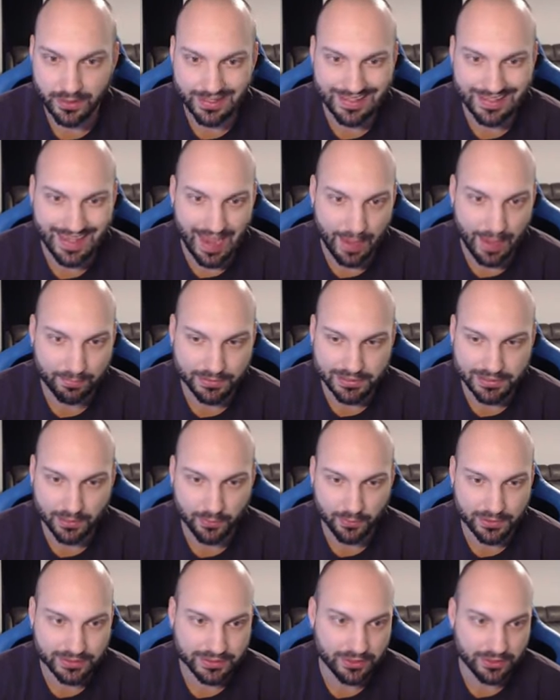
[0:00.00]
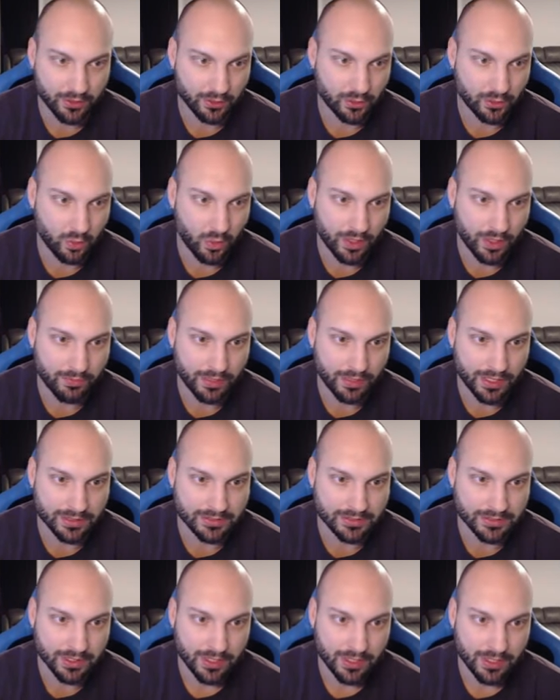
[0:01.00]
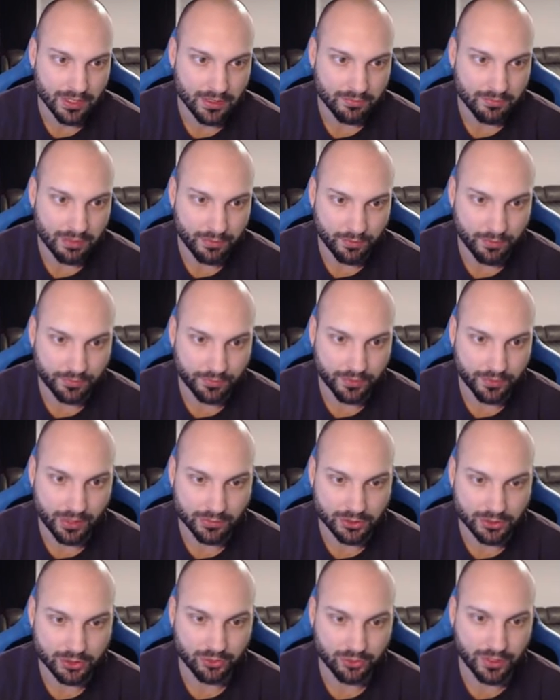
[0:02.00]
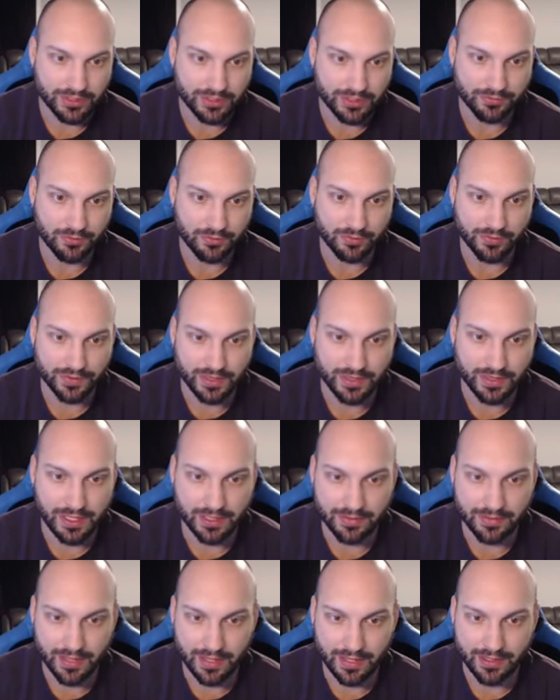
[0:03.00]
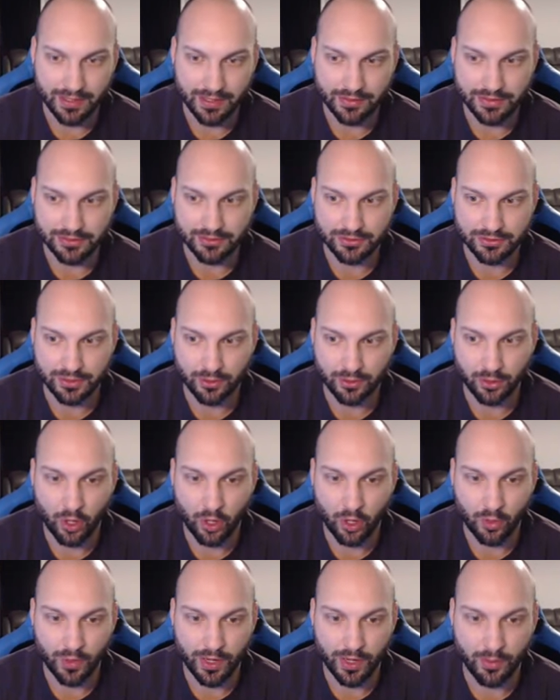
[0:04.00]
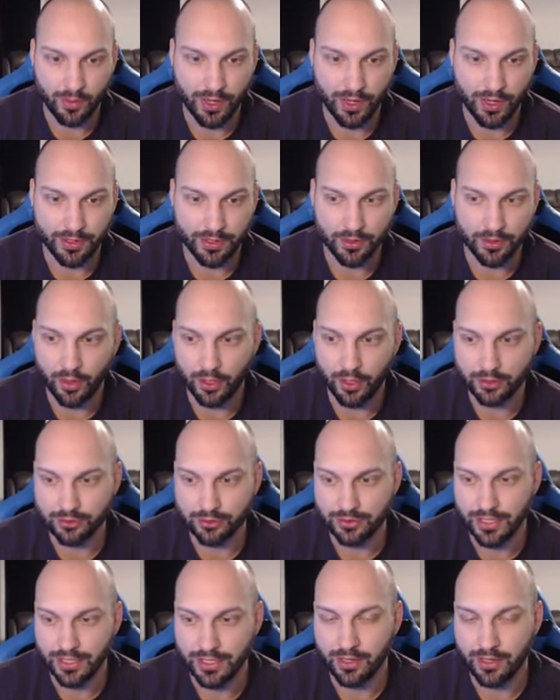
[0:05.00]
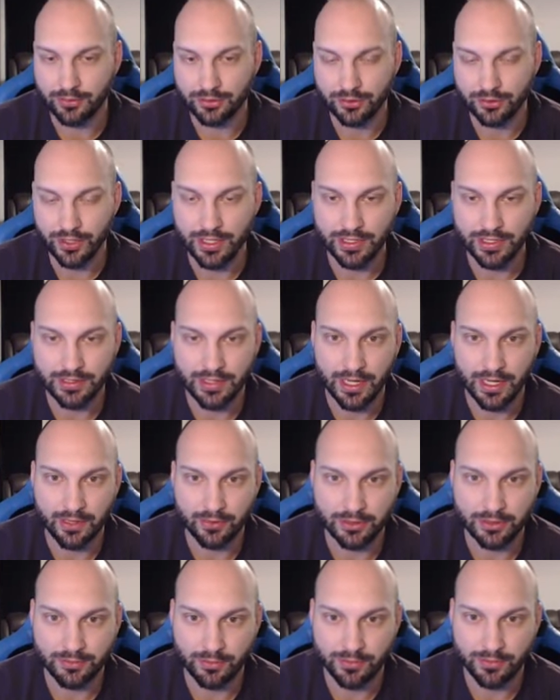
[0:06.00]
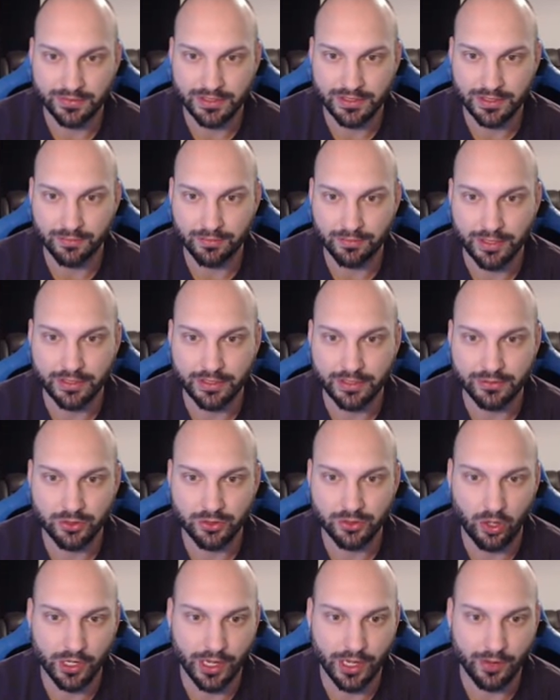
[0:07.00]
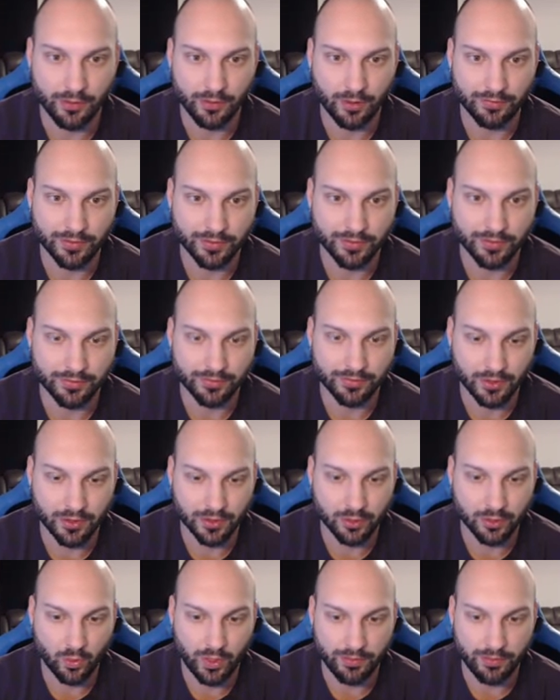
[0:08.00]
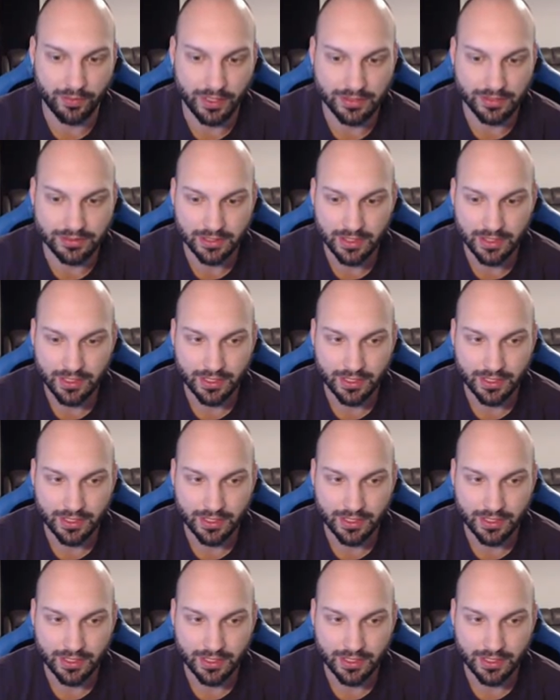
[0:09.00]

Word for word: gaps that we see on Coinbase. People thought I was crazy for even thinking that. Now these are still a long way away, you know, one hundred dollars or eighty dollars, but we've seen a big drawdown off of uh, Coinbase,